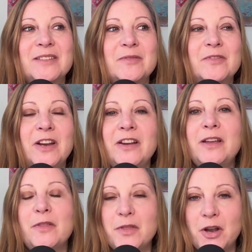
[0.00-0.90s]
very
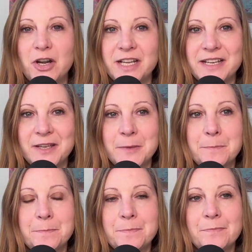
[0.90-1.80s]
cathartic.
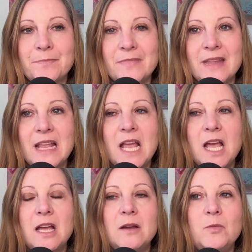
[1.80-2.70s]

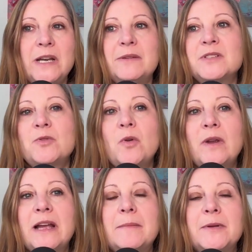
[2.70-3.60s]
When I was
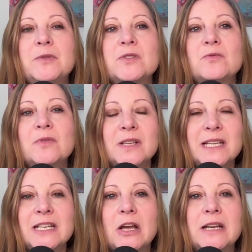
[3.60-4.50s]
growing up, it was really
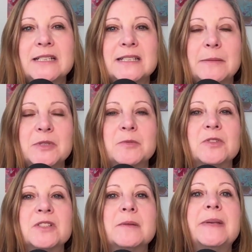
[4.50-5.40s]
not
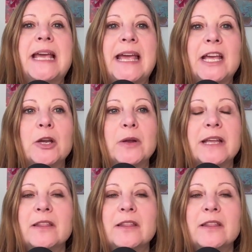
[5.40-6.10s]
acceptable to be angry.